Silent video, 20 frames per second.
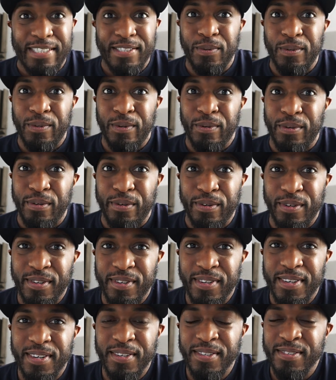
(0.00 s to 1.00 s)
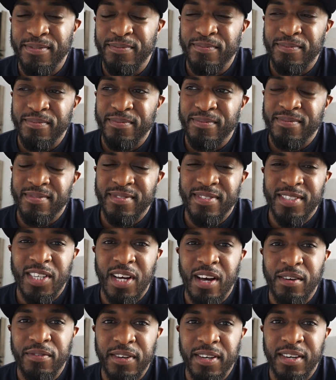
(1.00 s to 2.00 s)
oof. So
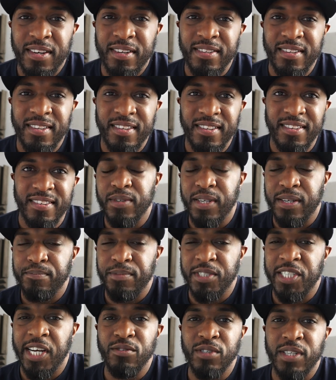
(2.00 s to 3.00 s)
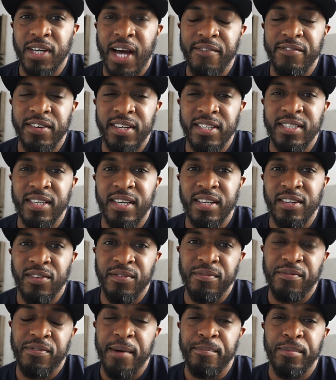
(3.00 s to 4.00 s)
I was thinking, the channel's currently sitting on
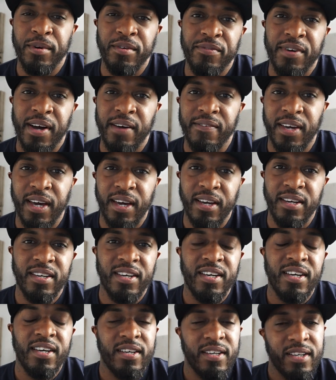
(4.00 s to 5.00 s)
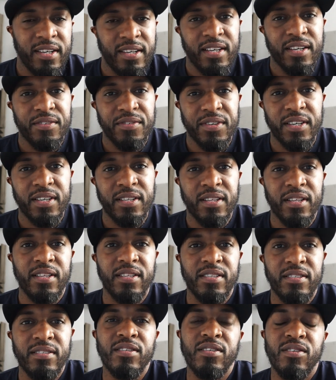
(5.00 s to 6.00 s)
5.5k. I'm thinking
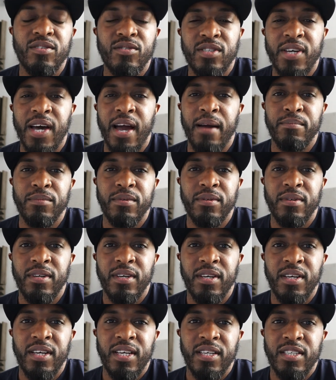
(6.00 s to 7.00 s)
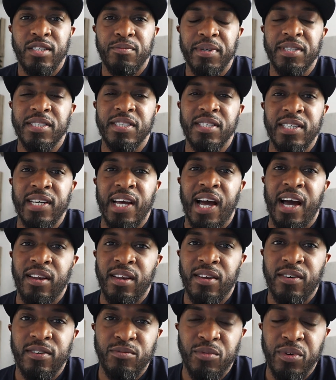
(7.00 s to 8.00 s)
it's a good time, especially yeah,
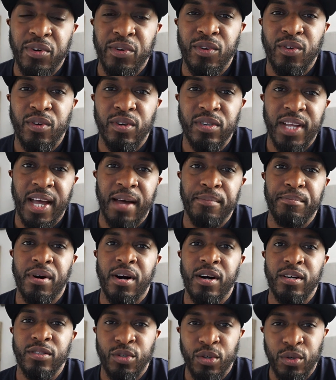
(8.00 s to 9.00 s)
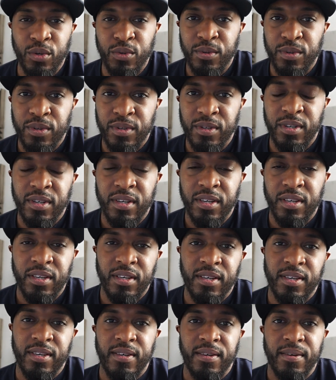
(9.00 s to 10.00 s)
uh, we're in lockdown part two.
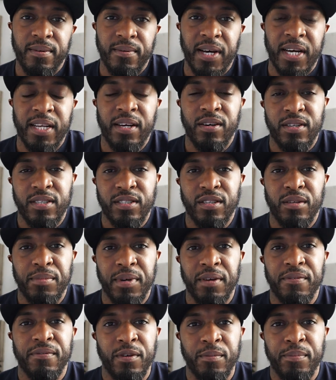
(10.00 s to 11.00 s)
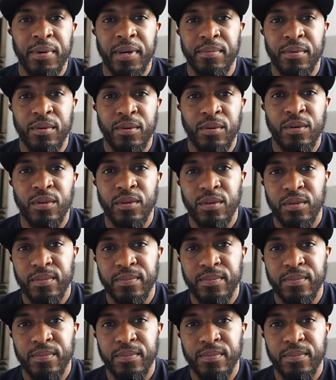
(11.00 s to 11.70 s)
I know there's going to be a few people